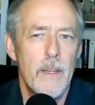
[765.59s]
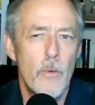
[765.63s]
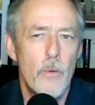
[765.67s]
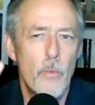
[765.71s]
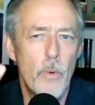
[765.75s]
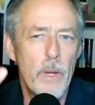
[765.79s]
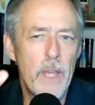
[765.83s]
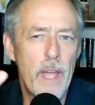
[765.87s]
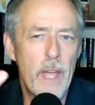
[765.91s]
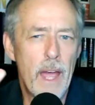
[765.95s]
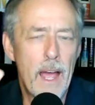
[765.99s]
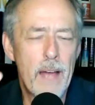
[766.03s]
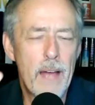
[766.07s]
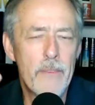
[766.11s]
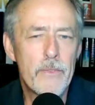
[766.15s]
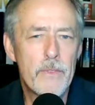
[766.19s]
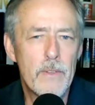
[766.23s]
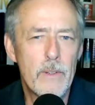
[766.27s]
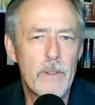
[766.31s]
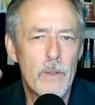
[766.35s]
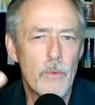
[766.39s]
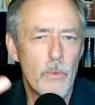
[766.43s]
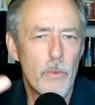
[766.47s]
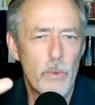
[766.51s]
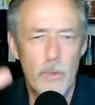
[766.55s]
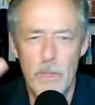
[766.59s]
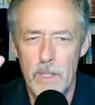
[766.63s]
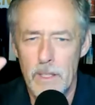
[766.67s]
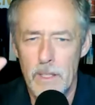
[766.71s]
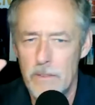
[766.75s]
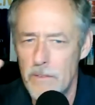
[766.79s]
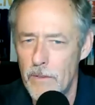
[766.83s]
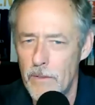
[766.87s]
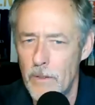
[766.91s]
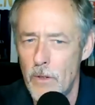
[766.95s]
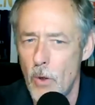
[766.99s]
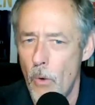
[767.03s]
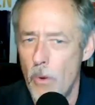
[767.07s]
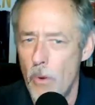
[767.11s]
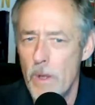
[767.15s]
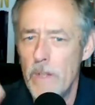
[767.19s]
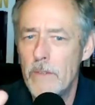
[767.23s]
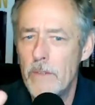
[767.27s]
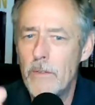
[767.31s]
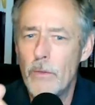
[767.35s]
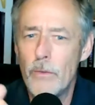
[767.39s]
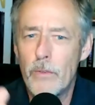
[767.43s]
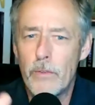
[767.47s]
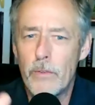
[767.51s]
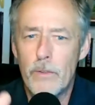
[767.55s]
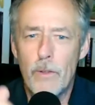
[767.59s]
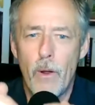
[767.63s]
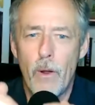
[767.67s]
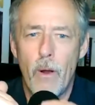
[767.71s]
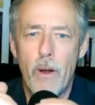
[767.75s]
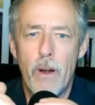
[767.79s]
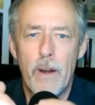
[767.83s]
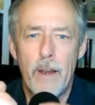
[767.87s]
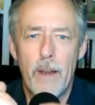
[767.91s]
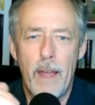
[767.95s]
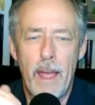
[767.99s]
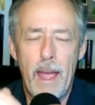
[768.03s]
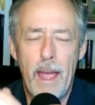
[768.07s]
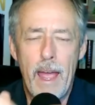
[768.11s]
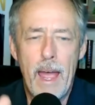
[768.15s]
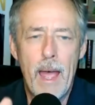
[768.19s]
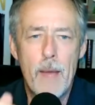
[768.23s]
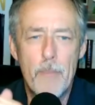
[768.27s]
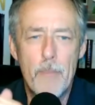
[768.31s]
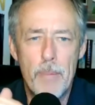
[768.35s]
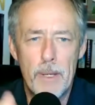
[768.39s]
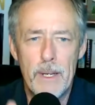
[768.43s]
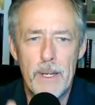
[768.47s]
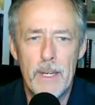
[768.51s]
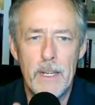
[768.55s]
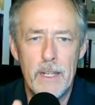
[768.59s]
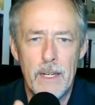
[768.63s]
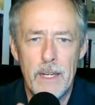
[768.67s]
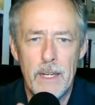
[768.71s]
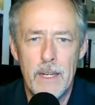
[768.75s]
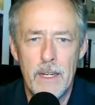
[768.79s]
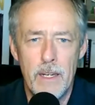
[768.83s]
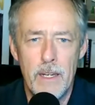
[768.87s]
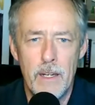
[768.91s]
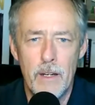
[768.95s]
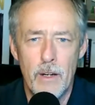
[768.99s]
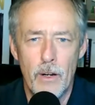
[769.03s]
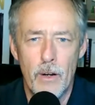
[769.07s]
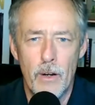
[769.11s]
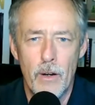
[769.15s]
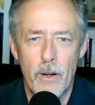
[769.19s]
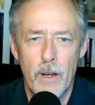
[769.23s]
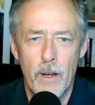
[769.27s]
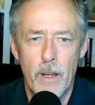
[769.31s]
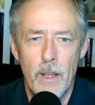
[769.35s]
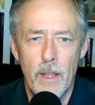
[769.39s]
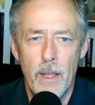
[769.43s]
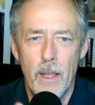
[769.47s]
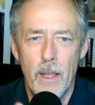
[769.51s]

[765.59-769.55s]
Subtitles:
we have to, it's going to start happening here.